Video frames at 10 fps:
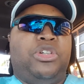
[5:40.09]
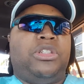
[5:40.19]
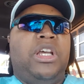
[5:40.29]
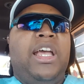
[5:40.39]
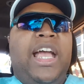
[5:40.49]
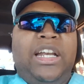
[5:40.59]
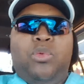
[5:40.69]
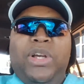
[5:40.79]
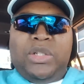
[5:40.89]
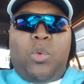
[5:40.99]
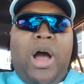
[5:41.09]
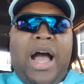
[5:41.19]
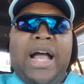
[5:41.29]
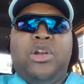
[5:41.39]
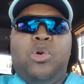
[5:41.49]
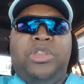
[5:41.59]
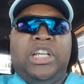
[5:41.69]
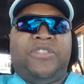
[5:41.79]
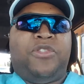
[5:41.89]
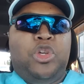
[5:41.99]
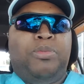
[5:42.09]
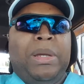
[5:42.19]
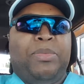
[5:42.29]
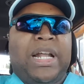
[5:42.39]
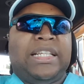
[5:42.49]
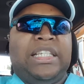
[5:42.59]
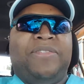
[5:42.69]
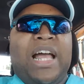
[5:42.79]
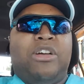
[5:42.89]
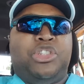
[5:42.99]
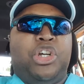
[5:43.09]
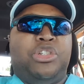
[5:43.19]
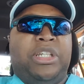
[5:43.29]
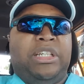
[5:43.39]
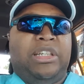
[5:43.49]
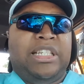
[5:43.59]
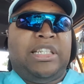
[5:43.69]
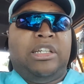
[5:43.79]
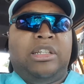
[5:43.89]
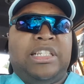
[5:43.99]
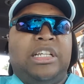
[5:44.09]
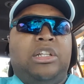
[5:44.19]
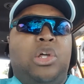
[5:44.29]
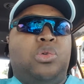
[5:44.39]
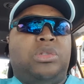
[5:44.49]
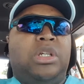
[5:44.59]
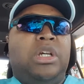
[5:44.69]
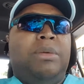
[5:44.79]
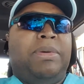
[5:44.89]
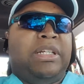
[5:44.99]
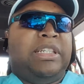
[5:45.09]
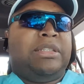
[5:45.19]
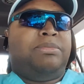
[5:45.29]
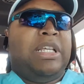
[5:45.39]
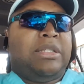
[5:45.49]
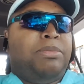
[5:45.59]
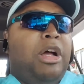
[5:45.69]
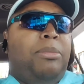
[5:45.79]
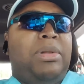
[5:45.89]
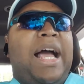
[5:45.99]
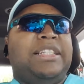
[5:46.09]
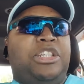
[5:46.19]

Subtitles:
And the reason why I know this, for you people that's living out in Jersey, listen close, because this applies to you.